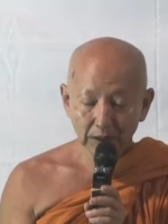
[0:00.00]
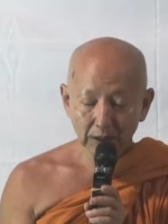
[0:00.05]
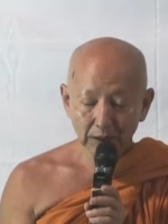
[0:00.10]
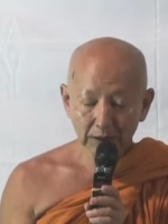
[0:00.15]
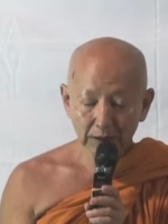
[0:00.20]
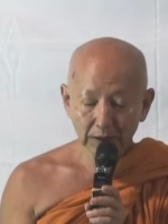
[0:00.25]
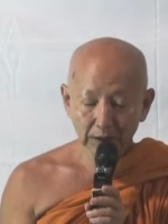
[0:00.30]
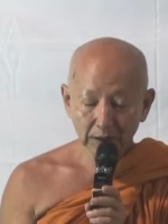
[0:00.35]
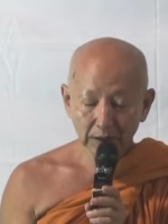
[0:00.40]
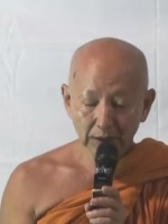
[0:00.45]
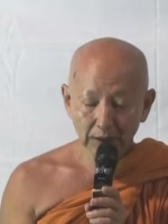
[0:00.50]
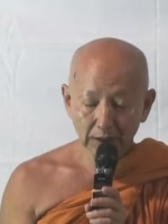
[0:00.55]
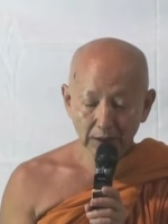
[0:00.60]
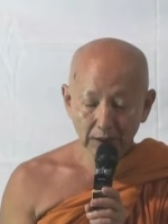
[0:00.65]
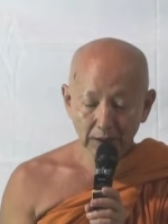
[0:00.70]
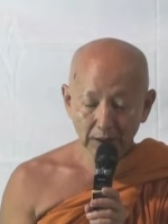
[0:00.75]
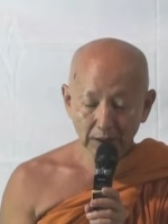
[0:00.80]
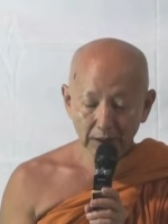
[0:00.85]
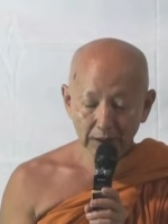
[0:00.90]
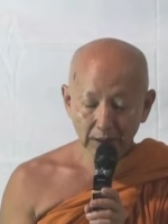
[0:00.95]

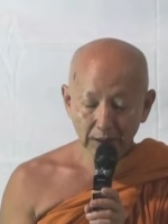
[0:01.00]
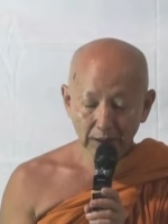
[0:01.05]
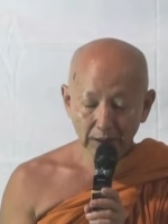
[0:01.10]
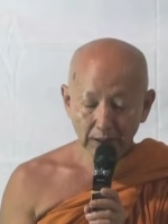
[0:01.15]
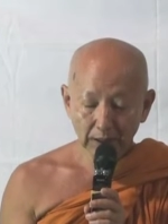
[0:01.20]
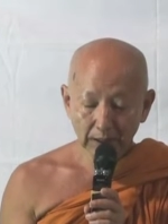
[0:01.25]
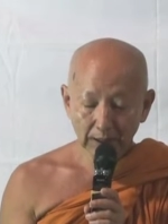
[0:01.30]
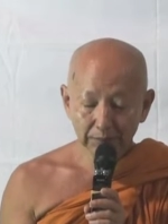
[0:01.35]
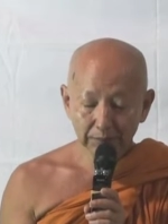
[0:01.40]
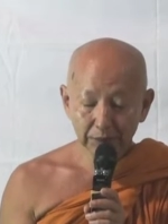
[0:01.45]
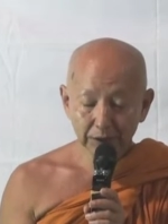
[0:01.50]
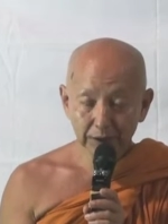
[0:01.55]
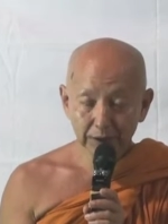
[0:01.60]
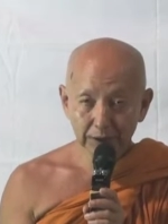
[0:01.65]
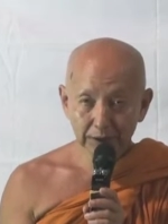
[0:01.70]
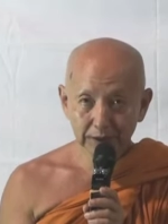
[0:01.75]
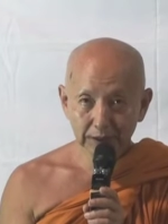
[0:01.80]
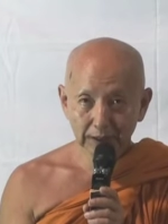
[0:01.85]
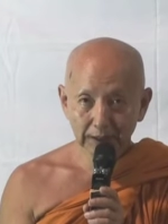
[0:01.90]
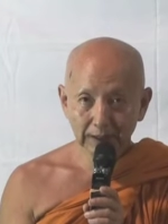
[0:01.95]
the
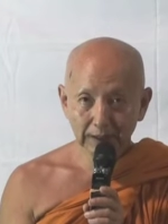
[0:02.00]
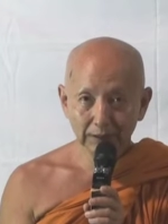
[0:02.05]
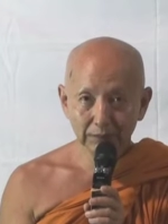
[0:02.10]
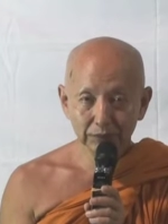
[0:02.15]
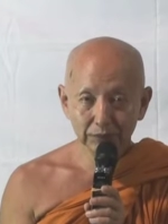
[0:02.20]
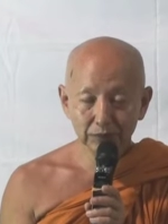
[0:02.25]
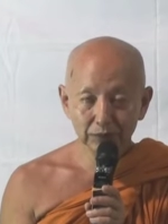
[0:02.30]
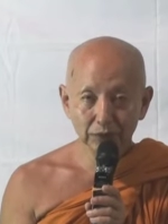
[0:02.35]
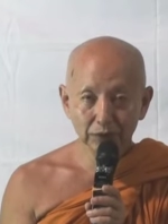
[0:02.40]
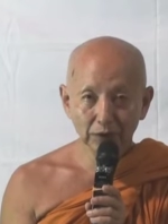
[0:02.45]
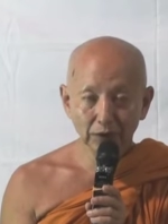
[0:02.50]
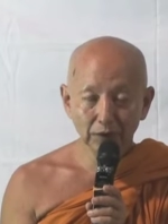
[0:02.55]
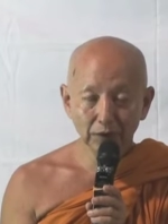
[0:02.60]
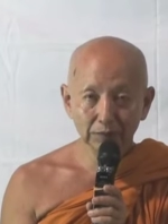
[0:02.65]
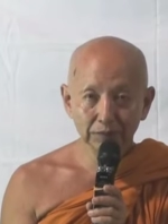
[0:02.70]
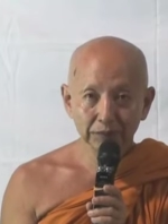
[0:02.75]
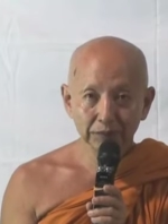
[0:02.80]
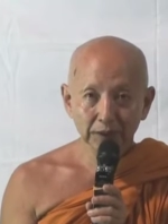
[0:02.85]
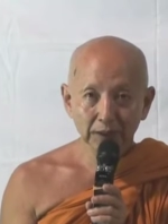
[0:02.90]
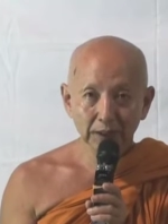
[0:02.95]
happiness that comes
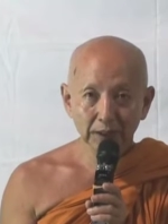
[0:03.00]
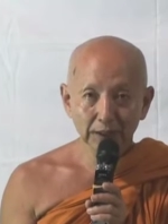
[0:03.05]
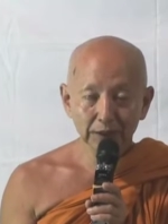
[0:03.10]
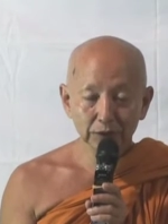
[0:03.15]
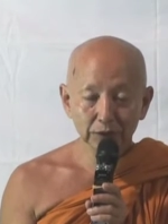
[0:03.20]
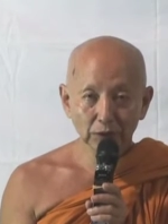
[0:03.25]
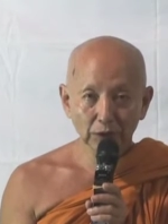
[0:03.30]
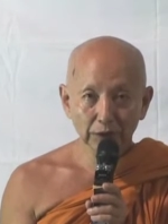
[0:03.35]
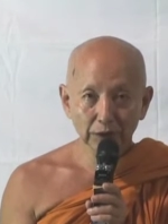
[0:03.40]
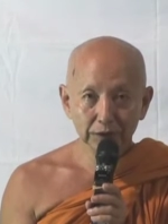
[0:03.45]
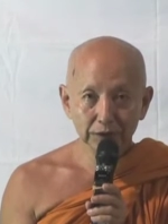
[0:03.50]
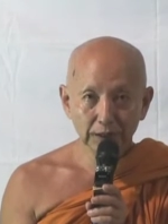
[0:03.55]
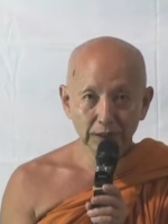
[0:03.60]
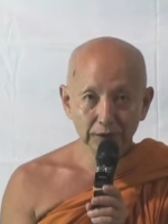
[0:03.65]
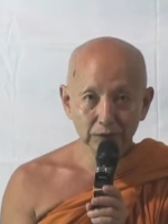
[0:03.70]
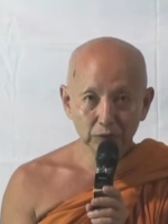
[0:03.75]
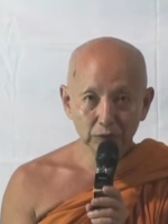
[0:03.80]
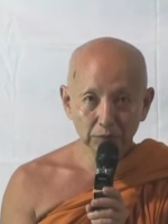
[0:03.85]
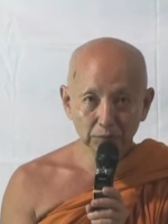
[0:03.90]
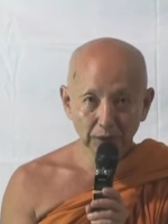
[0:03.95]
from enjoying
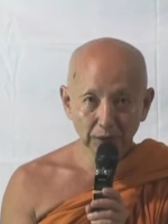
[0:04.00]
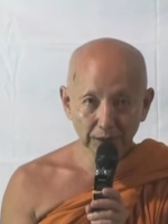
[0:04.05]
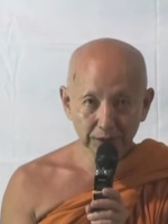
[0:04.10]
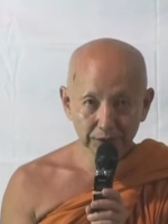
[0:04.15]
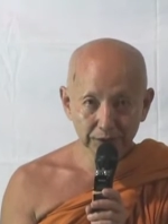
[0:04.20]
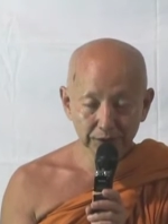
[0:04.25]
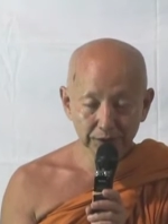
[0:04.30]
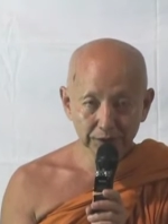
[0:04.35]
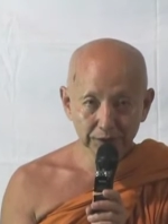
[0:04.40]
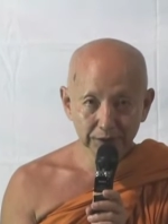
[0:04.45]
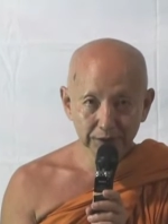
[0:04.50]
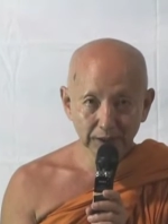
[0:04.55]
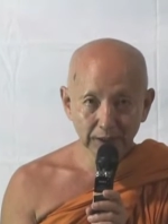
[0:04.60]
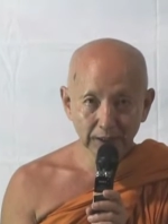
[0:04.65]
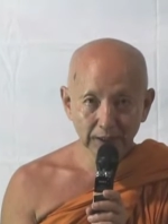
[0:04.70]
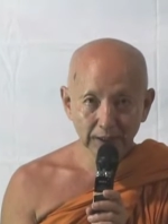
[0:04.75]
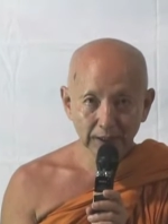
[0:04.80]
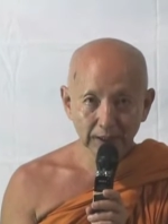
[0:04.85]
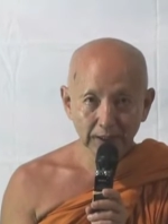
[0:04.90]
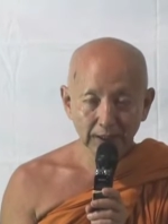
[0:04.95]
sensual pleasures
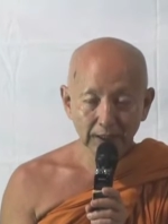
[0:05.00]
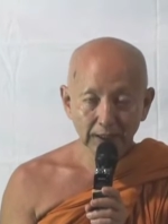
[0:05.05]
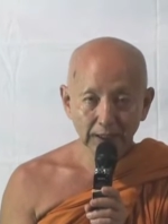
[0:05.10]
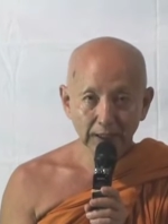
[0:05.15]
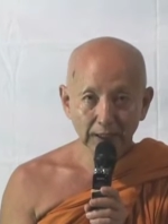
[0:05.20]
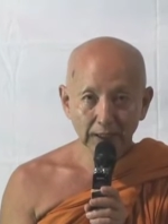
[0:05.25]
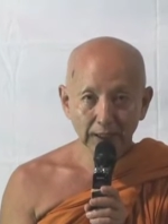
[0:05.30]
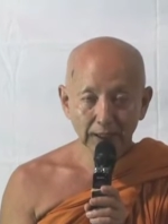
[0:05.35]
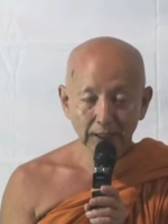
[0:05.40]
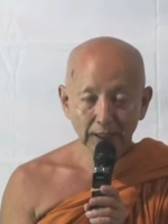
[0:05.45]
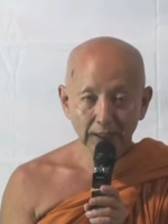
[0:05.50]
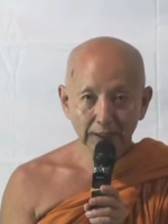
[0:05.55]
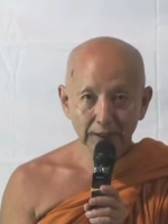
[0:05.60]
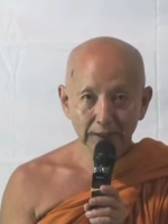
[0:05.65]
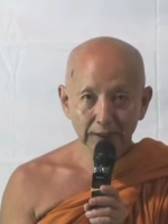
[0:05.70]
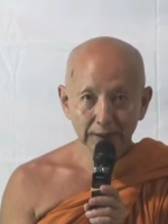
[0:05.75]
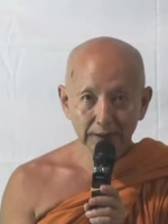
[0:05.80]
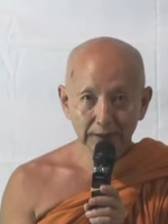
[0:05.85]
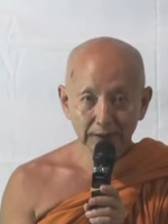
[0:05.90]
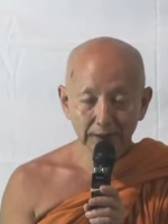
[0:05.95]

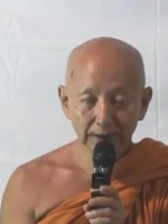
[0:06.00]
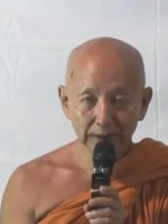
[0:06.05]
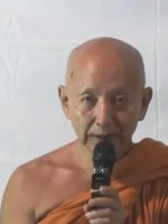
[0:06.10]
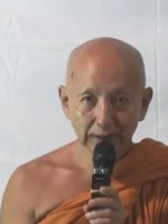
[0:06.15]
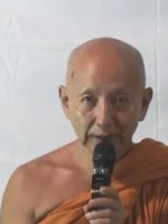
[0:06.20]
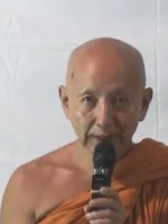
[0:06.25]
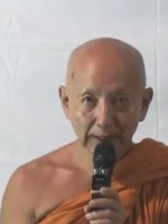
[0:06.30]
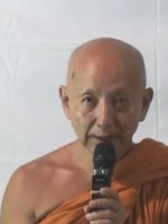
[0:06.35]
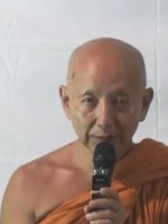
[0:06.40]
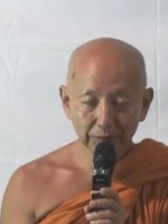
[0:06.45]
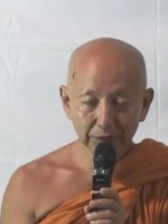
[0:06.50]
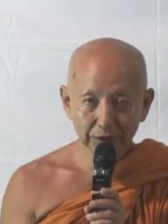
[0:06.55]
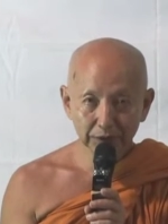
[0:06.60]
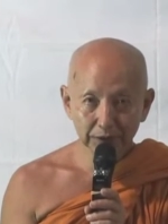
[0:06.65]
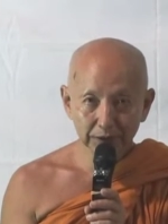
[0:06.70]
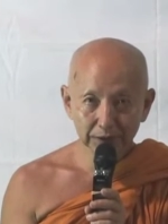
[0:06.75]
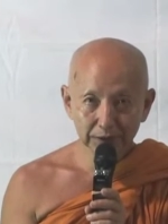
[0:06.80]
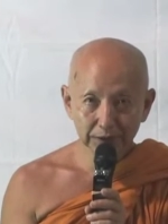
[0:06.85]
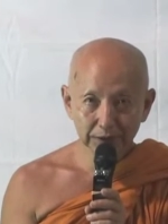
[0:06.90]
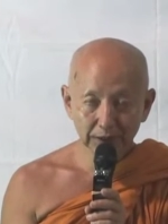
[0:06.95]
and uh,
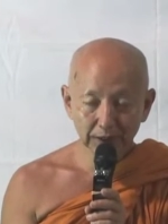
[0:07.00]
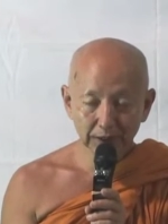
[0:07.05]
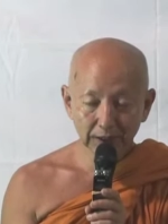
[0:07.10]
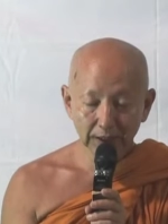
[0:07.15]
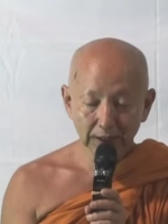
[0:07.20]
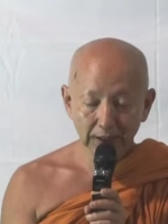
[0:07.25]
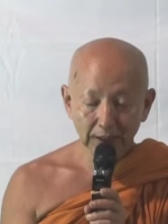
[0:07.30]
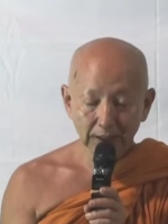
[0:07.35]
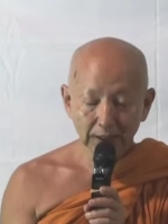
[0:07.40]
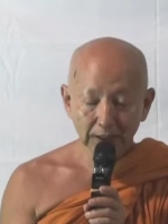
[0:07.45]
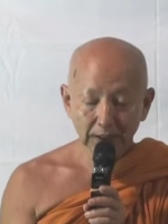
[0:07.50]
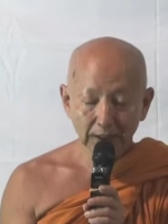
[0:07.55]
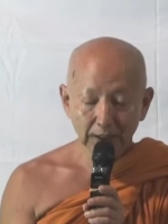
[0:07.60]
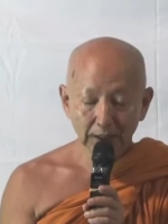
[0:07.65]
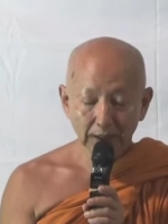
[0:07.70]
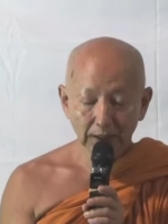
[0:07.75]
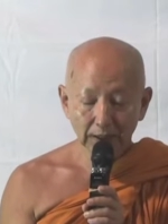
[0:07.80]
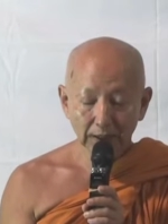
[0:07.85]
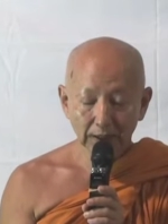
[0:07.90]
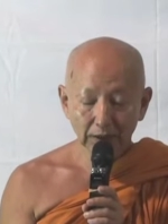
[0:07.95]
happiness huh,
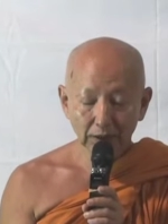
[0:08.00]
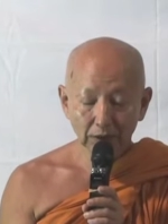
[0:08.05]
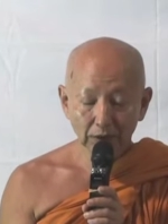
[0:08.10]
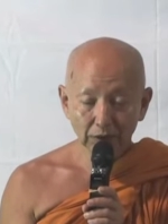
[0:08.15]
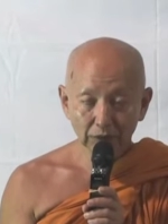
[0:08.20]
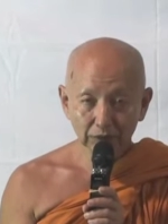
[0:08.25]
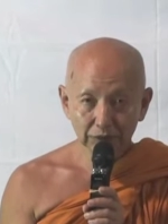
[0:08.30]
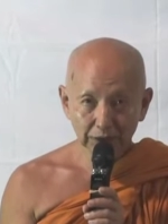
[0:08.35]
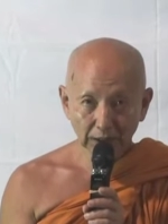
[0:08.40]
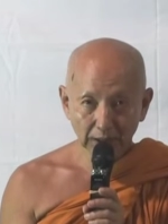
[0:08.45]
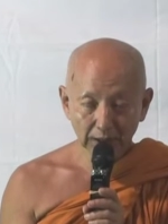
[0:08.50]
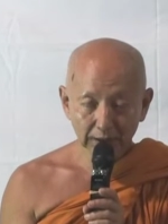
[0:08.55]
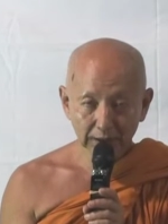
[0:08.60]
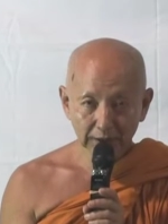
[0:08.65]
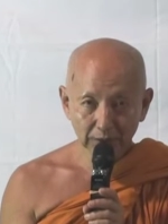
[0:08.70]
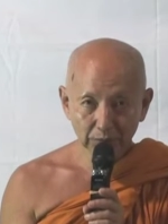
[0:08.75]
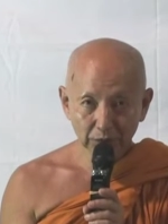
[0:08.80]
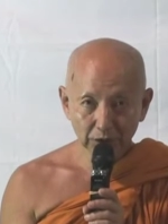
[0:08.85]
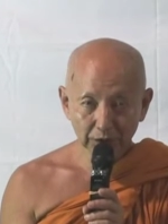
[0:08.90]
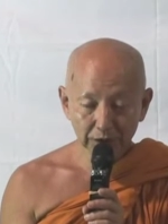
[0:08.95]
uh, of
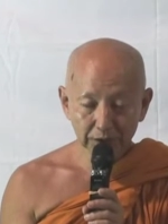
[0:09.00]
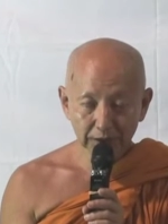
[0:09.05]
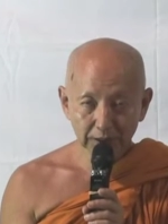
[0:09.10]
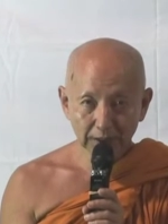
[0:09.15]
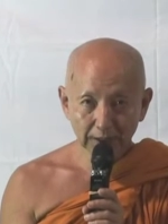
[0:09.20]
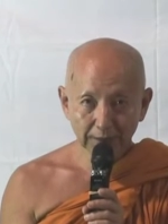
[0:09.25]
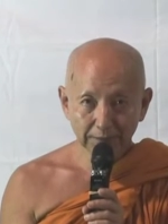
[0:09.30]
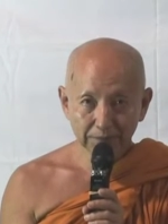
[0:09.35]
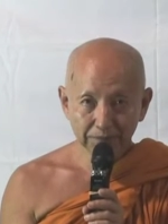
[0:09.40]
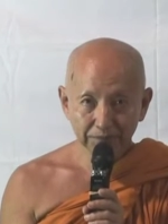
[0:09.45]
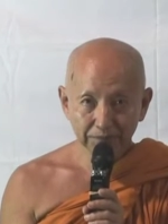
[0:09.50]
jhanic bliss. Lah.